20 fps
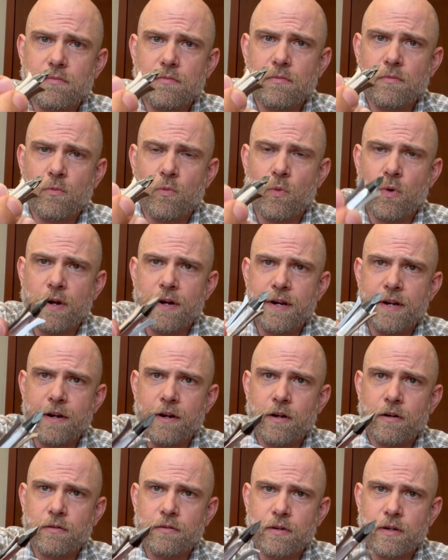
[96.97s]
1
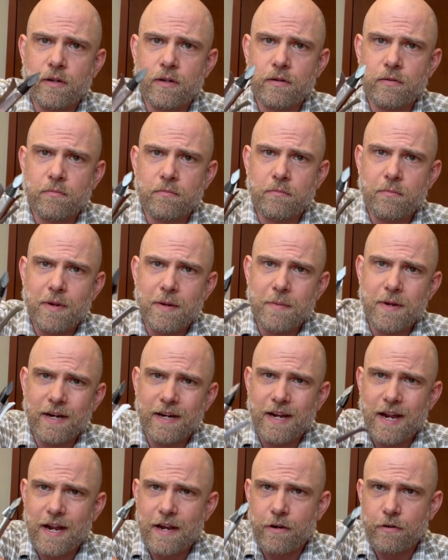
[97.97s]
deer and maybe a
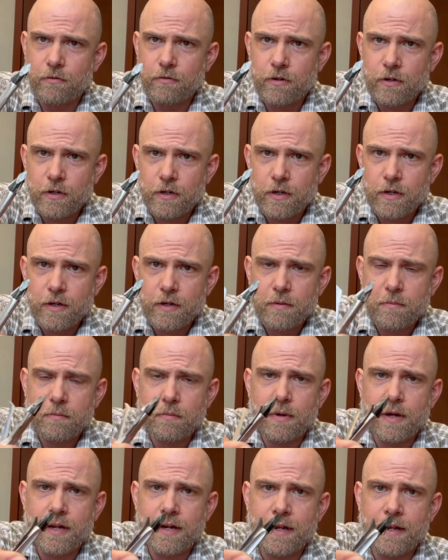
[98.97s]
coyote,
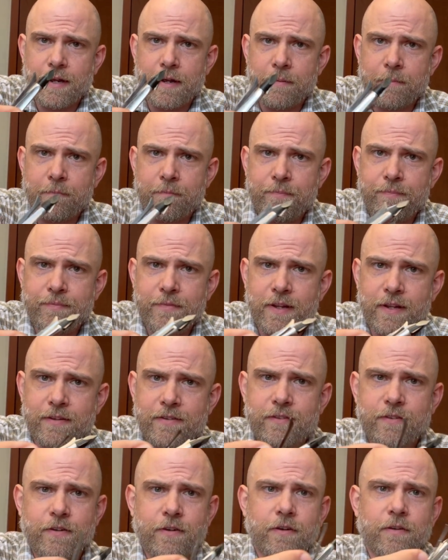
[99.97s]
but it's
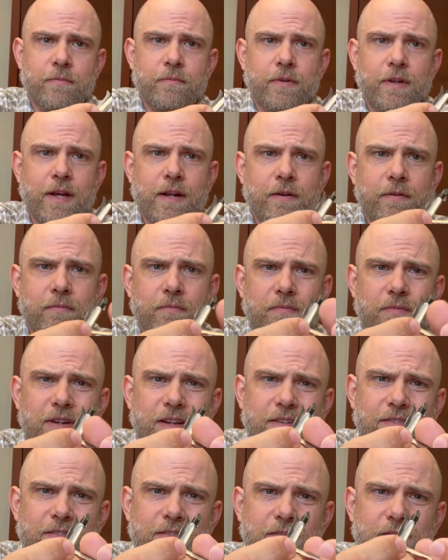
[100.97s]
still got a
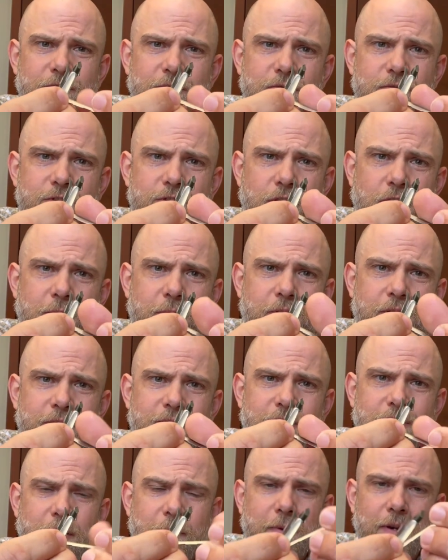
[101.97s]
decent sharpness.
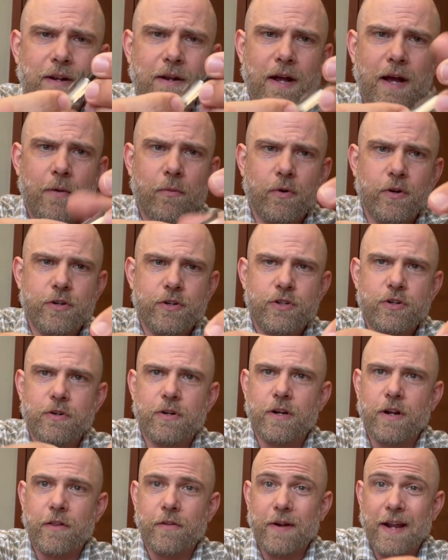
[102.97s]
I mean, I wouldn't shoot
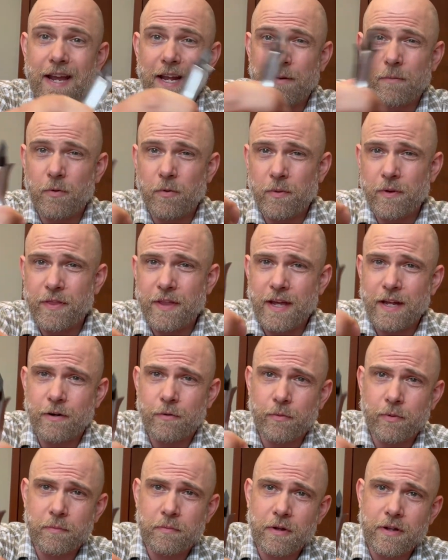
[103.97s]
another animal with that. I'll
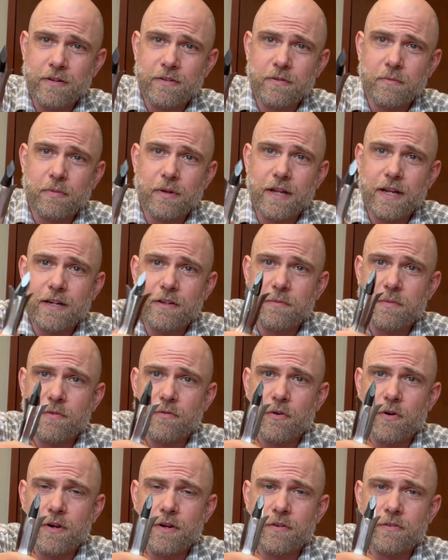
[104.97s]
replace the blades
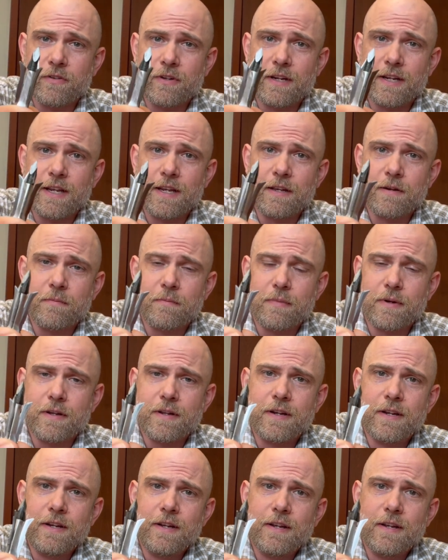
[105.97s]
before I use it again, but